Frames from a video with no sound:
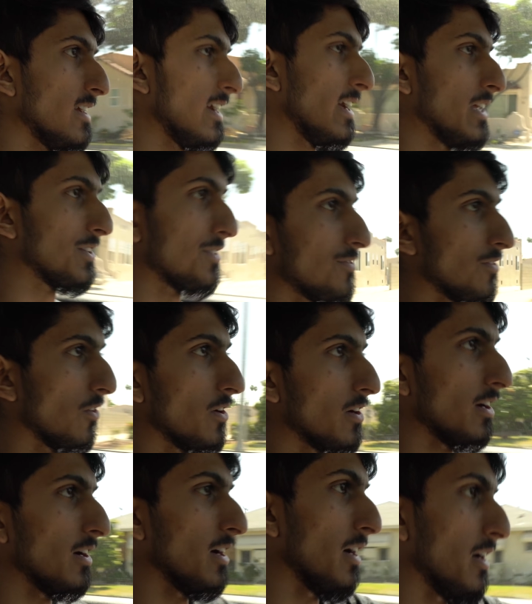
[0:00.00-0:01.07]
And it's
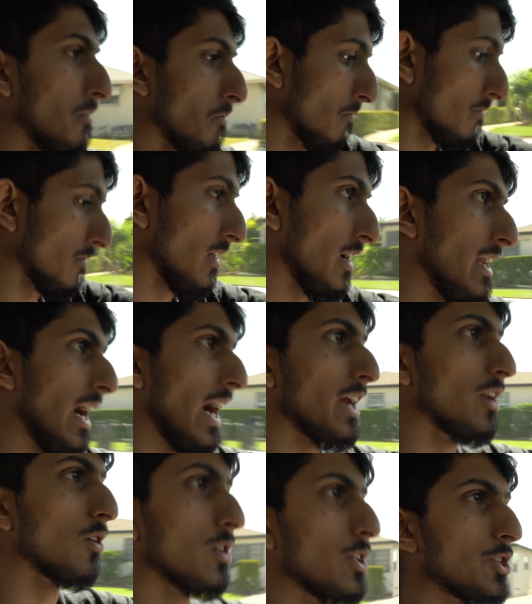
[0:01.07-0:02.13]
for an
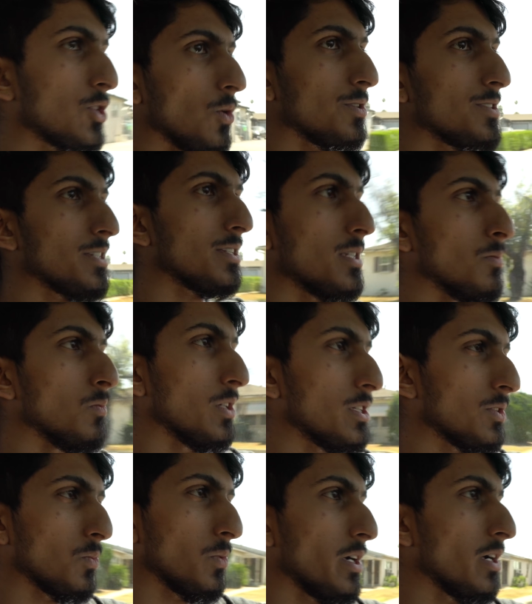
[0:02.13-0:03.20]
idle control system, which
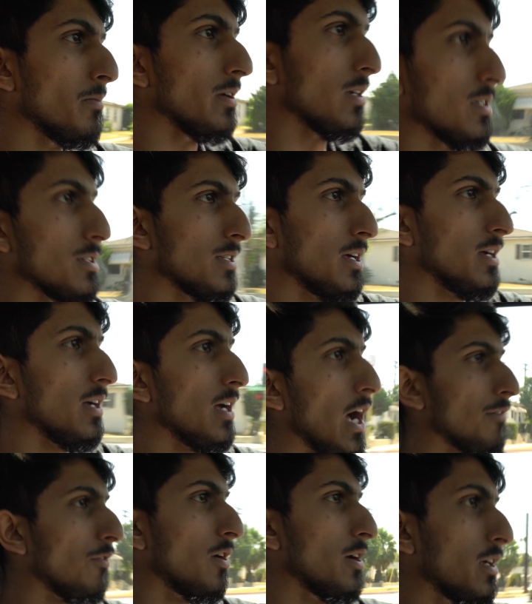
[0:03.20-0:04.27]
is weird because
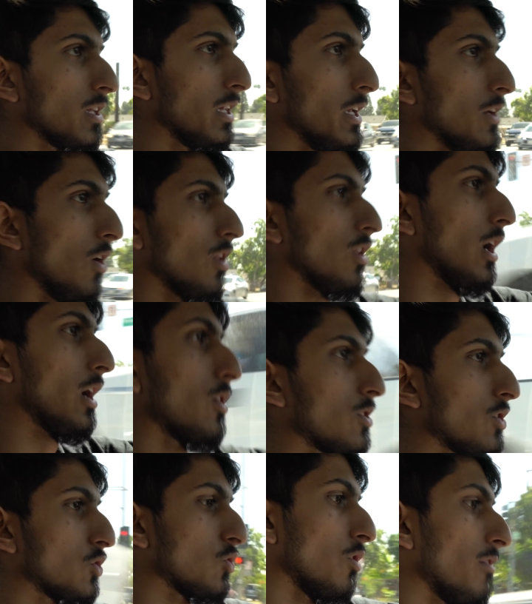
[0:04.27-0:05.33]
I've already cleaned all the idle
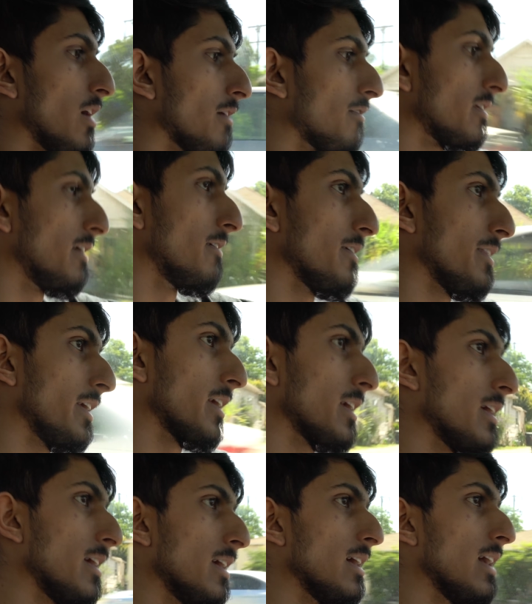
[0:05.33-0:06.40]
control valve and everything.
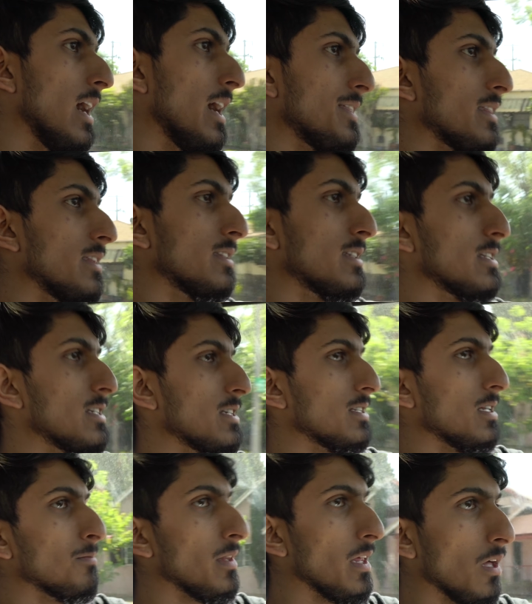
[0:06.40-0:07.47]
I think this is just
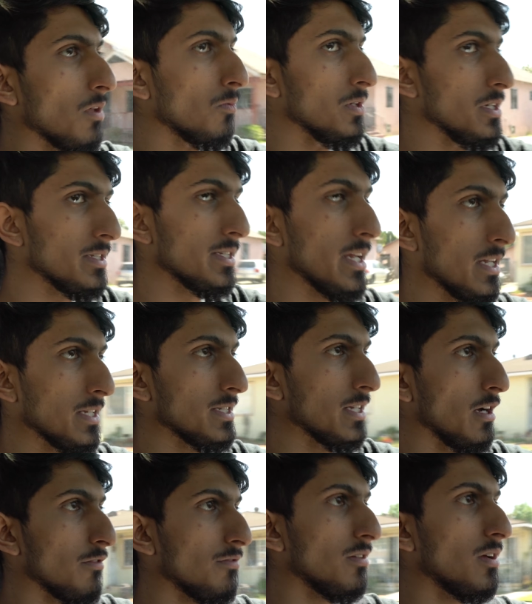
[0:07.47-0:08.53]
something that will reset
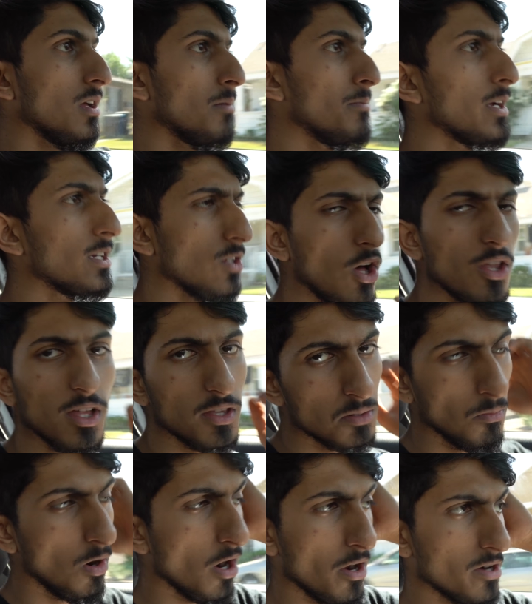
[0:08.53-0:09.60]
itself because all the other
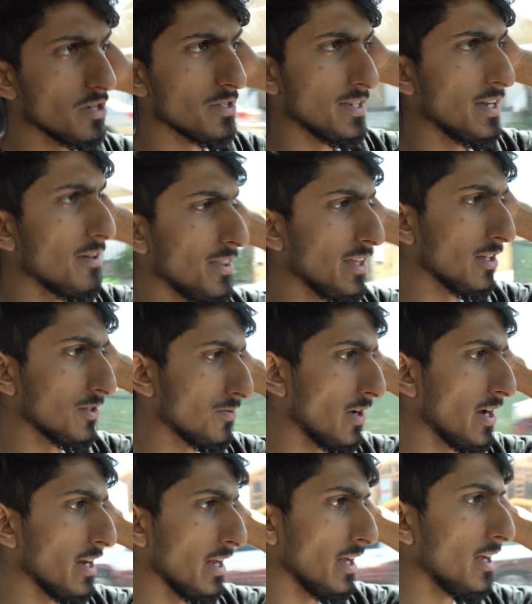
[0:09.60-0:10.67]
monitors and everything is
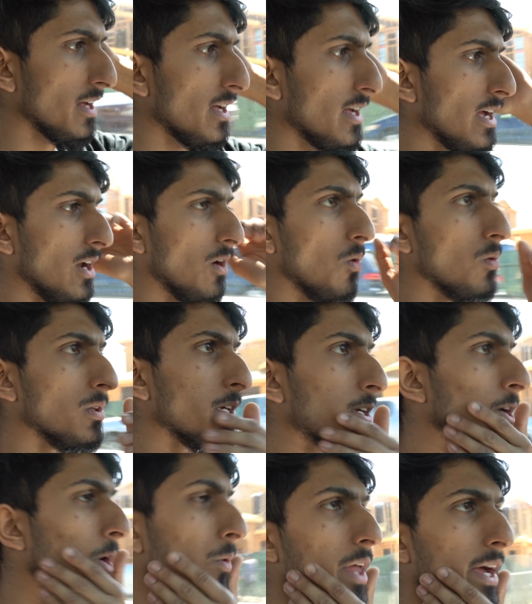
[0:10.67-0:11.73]
ready, and the only
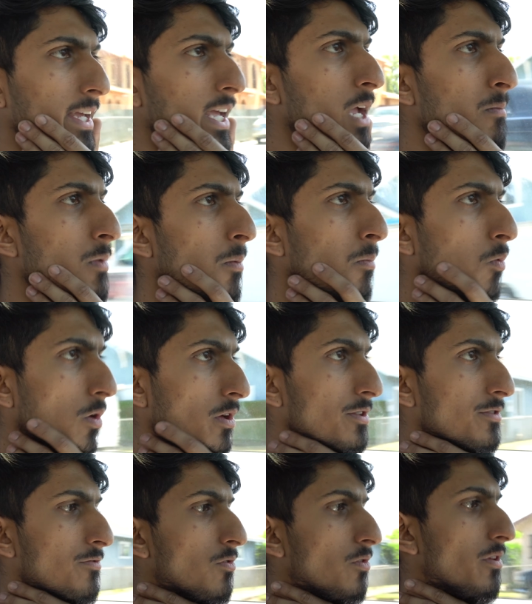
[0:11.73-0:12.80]
code that came up
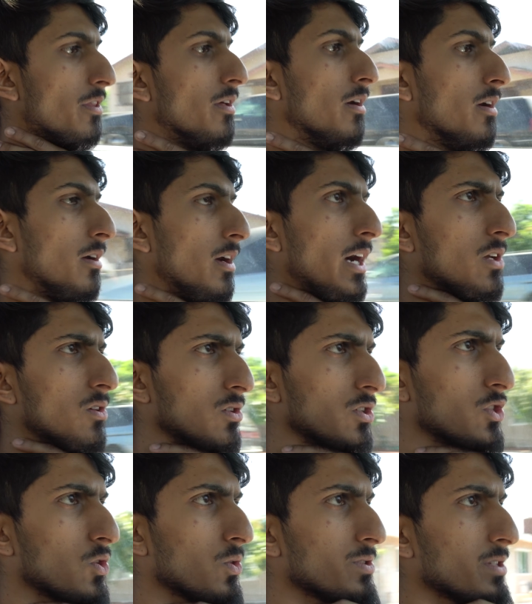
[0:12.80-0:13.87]
was for the idle
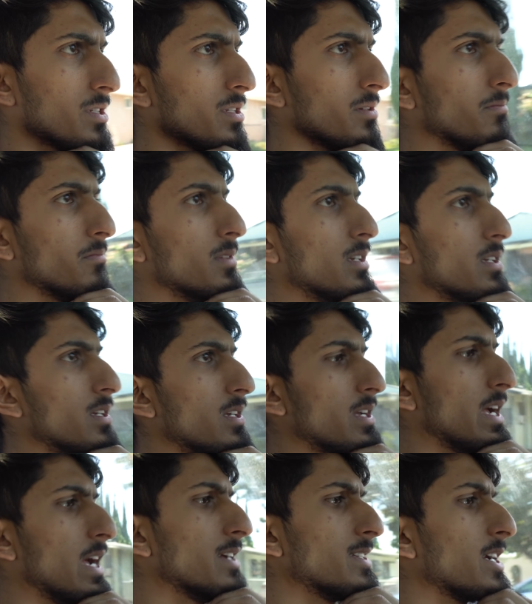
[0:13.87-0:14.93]
control system.
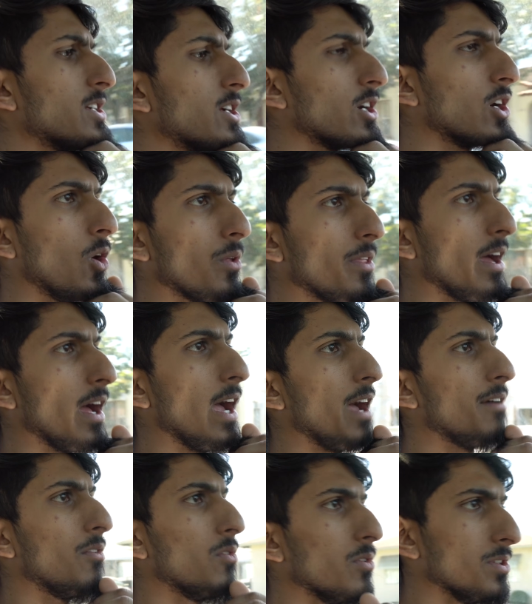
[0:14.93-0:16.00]
And it's actually a code that I
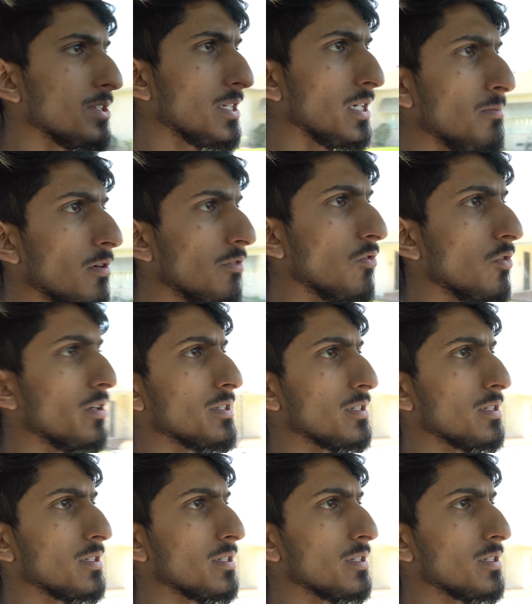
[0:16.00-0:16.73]
haven't really seen before.